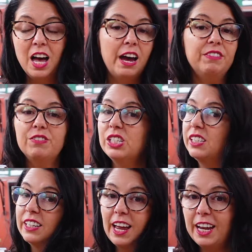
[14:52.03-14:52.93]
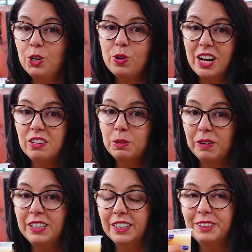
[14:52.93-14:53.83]
I've never seen it anywhere else
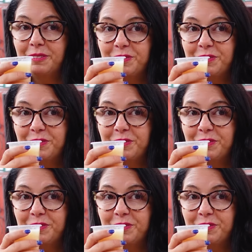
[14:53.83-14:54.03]
but here.